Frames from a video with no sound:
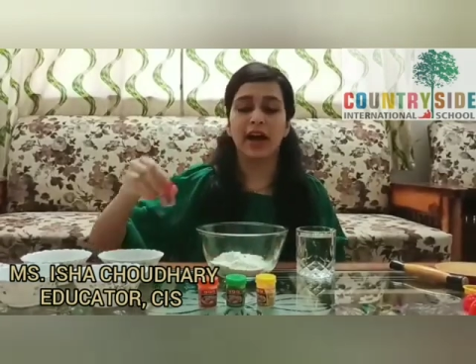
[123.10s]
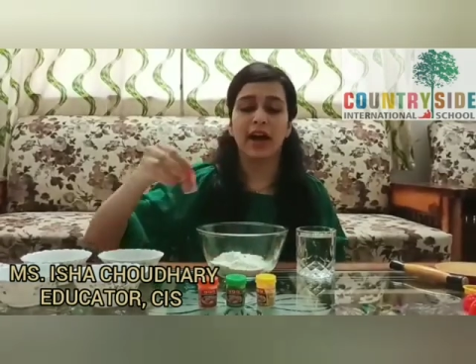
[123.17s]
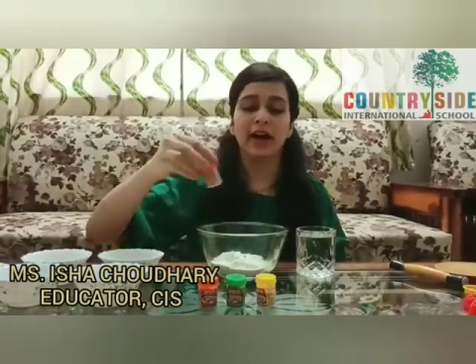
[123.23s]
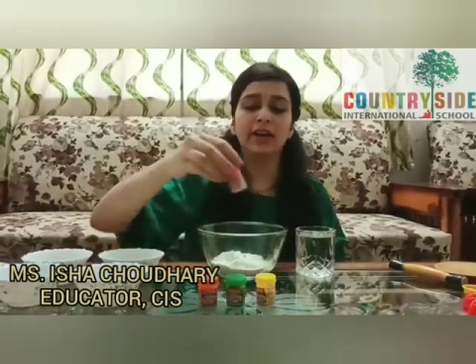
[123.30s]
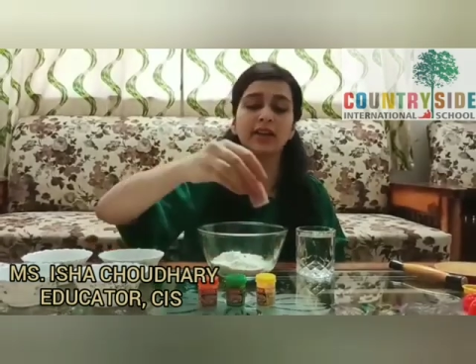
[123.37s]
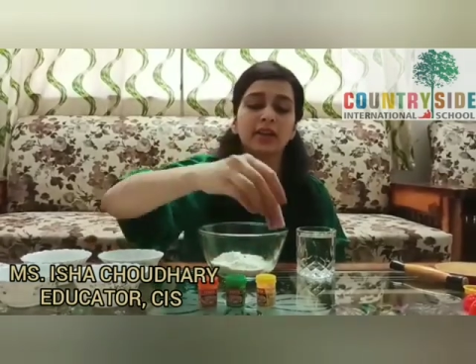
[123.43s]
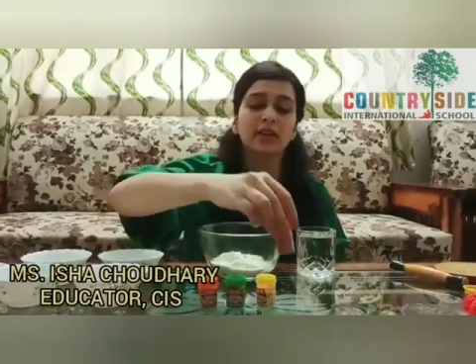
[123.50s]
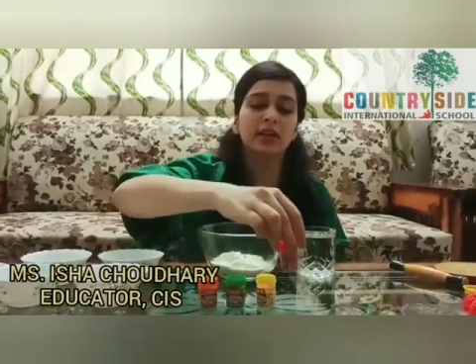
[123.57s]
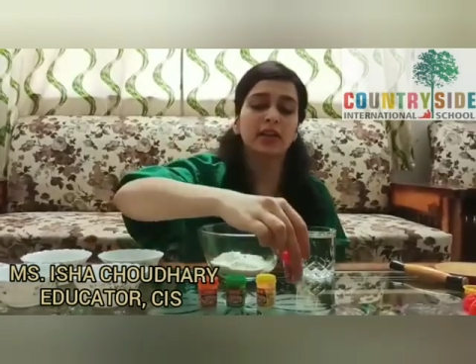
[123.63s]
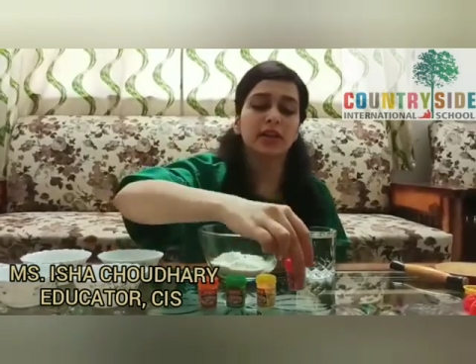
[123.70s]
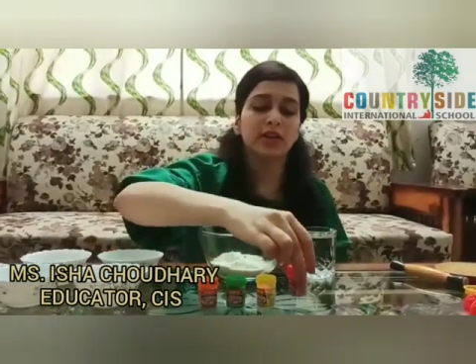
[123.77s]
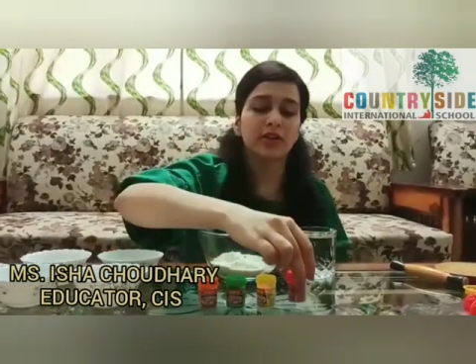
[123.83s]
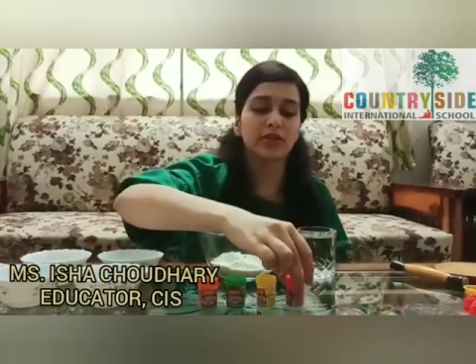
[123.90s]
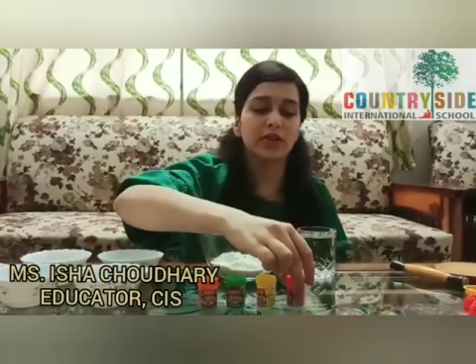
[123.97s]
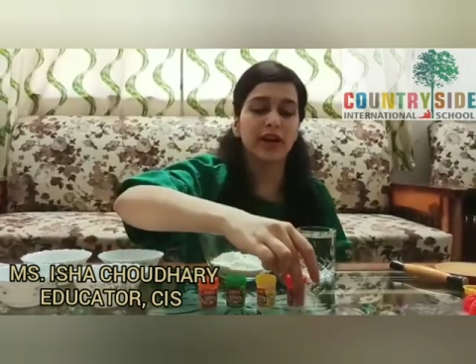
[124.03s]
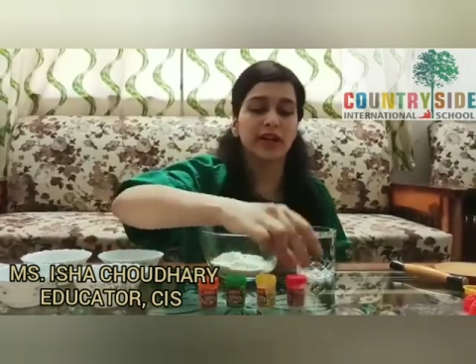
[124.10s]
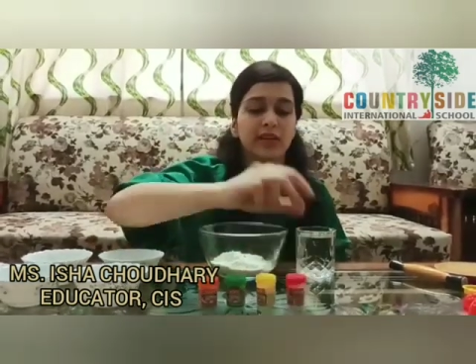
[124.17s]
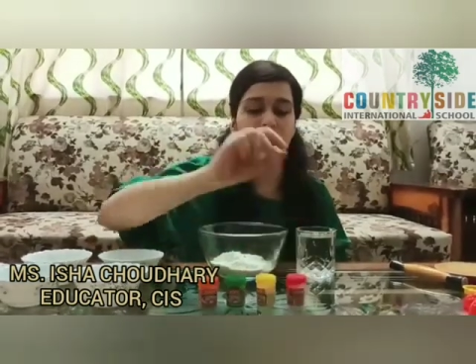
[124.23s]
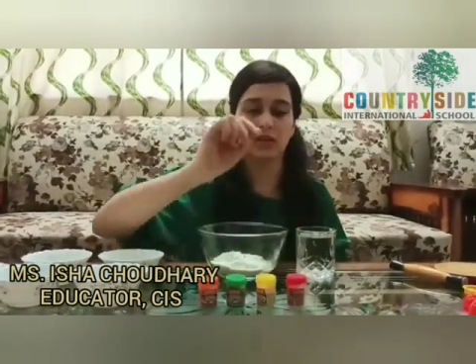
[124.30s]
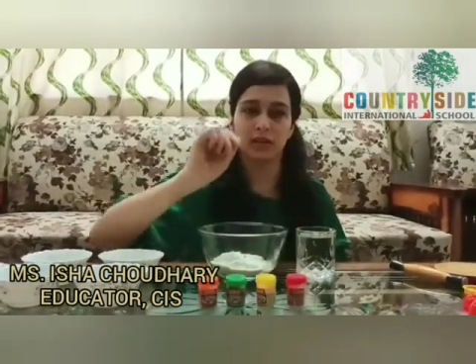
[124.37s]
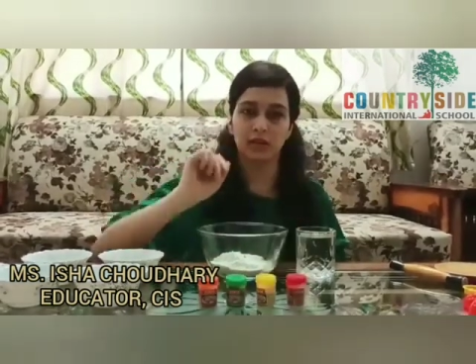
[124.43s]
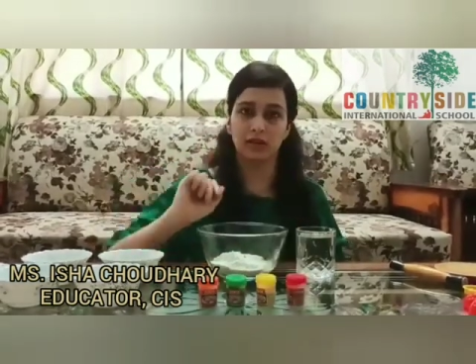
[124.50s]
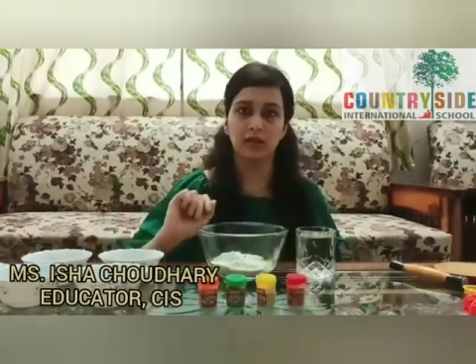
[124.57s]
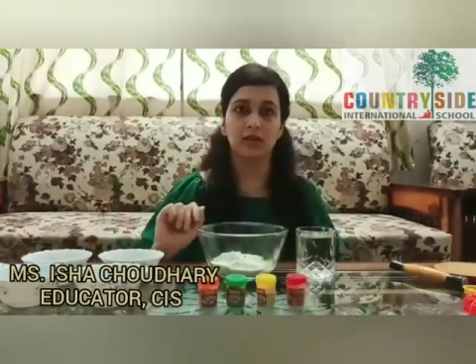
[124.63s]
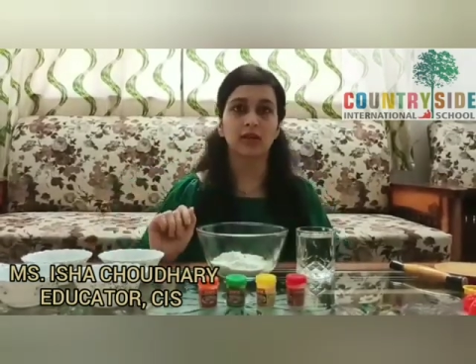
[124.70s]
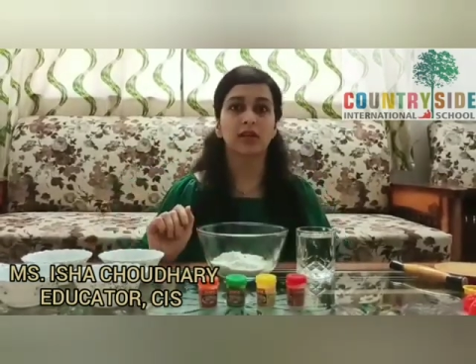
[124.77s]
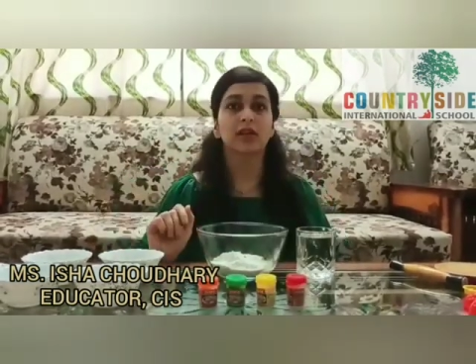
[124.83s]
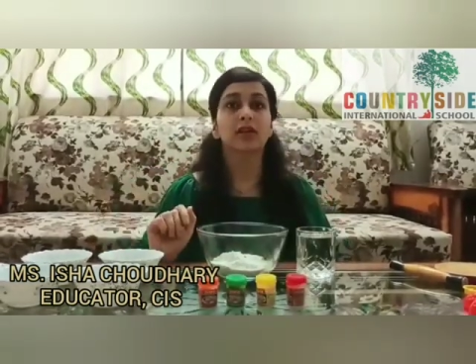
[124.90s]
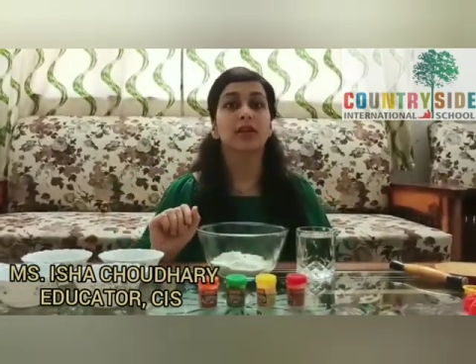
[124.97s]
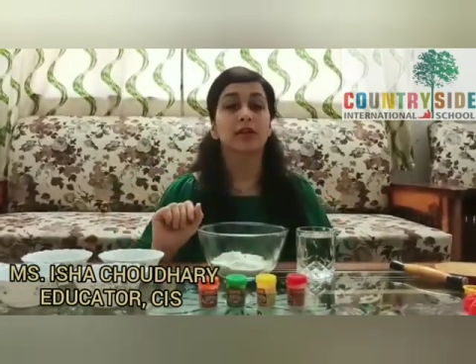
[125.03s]
and red color.
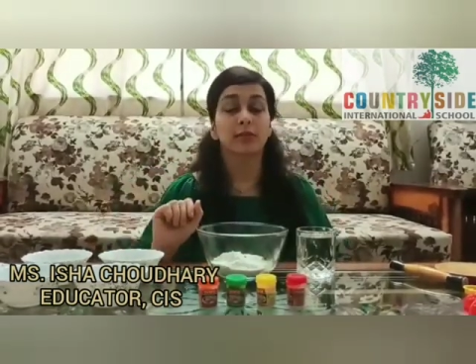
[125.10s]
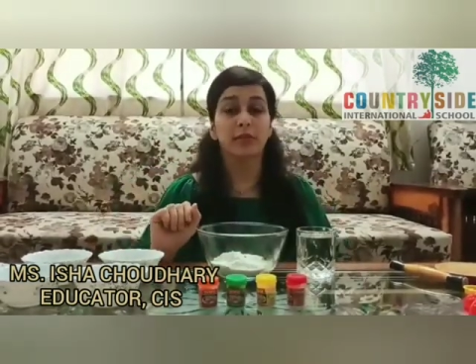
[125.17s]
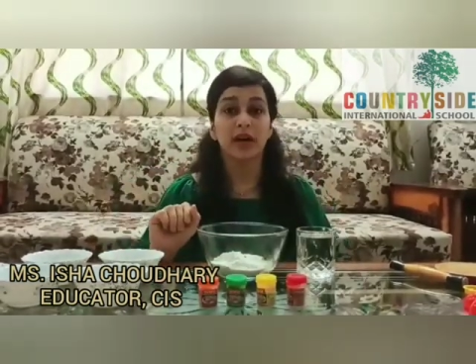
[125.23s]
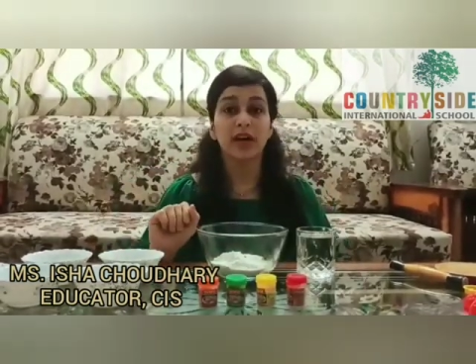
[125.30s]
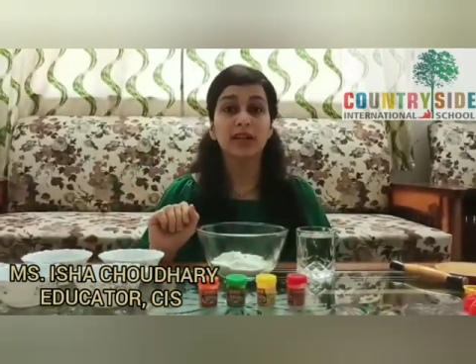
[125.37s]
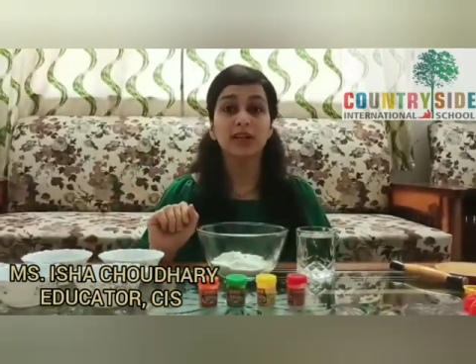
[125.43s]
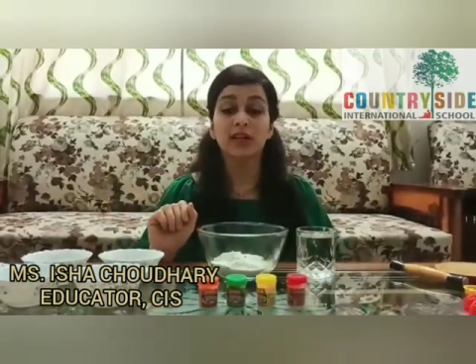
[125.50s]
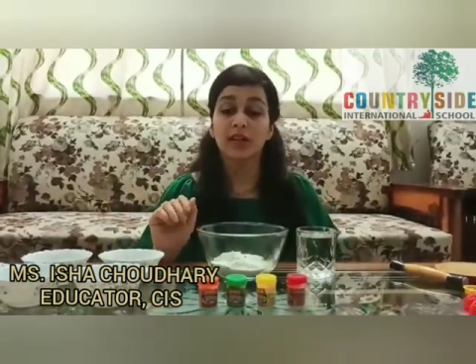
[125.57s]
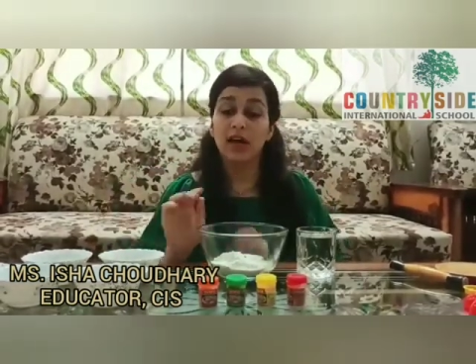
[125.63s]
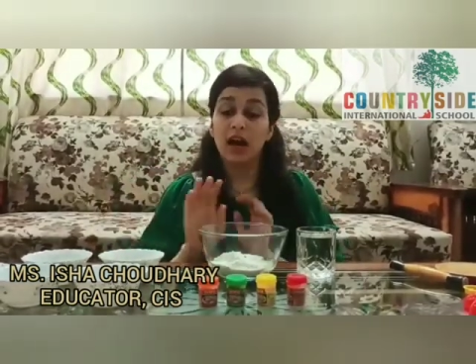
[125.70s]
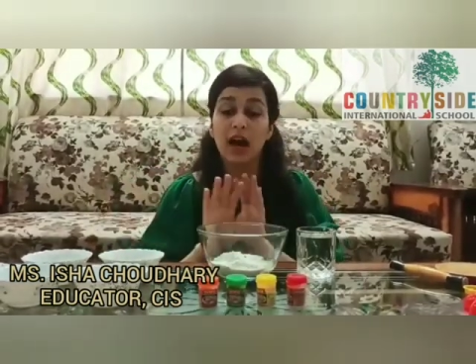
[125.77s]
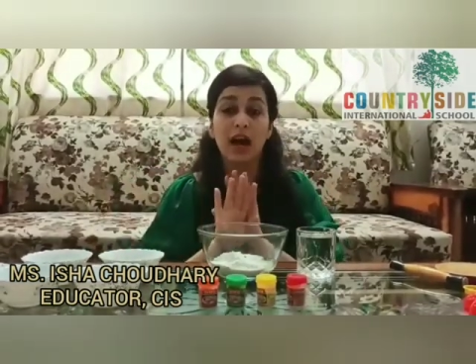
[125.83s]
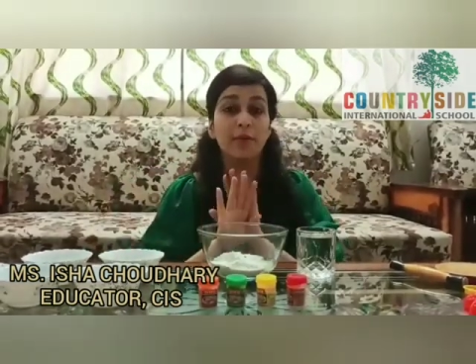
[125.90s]
But